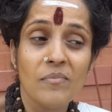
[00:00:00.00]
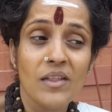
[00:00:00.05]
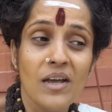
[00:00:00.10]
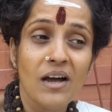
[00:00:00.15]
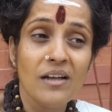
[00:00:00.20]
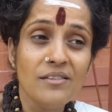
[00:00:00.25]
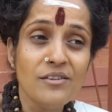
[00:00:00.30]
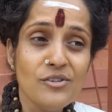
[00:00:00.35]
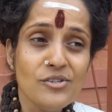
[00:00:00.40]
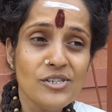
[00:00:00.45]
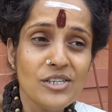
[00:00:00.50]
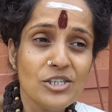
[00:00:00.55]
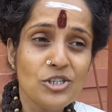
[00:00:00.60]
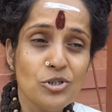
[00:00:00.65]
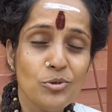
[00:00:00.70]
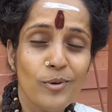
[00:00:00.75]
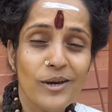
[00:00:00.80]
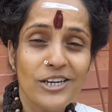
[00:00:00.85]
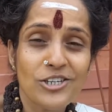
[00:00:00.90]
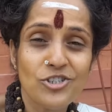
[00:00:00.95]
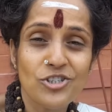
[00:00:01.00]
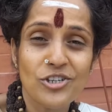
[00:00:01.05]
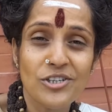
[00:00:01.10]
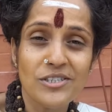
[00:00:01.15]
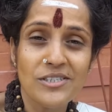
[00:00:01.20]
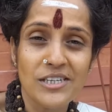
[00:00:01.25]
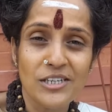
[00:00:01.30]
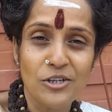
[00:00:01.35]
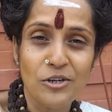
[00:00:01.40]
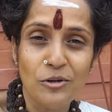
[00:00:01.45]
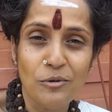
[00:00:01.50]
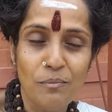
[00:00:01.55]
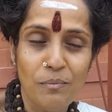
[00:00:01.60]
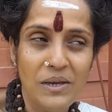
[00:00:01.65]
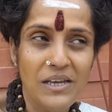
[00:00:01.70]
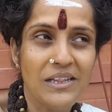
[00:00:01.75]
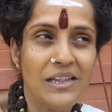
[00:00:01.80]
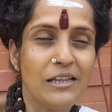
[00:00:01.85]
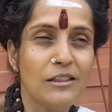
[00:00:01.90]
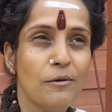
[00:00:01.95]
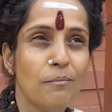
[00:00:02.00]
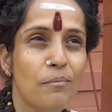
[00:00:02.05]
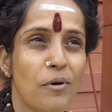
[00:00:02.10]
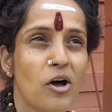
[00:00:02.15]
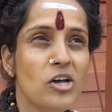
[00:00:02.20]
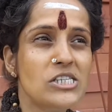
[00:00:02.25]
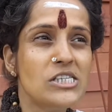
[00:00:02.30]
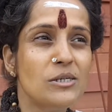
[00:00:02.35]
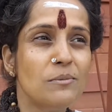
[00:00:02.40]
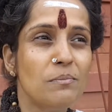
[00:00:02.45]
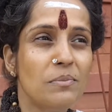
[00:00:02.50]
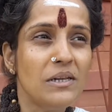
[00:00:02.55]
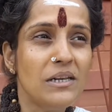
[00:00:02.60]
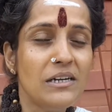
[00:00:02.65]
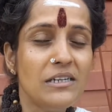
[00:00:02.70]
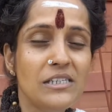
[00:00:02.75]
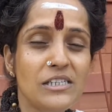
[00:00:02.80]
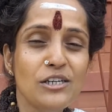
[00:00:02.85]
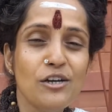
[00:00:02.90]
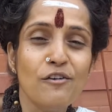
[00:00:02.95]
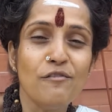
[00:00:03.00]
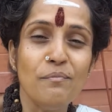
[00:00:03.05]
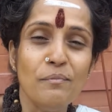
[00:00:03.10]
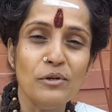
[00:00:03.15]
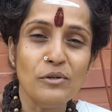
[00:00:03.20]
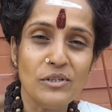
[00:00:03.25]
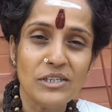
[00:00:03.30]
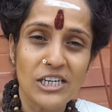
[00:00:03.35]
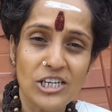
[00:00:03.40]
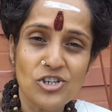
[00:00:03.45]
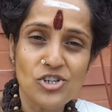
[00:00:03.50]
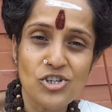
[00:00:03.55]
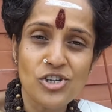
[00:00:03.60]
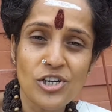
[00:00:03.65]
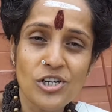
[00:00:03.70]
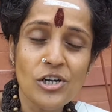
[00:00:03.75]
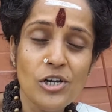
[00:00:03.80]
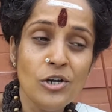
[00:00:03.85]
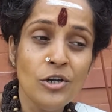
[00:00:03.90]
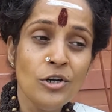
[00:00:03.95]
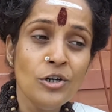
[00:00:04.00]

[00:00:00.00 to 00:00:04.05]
other situations, it could be that the possibility of mutation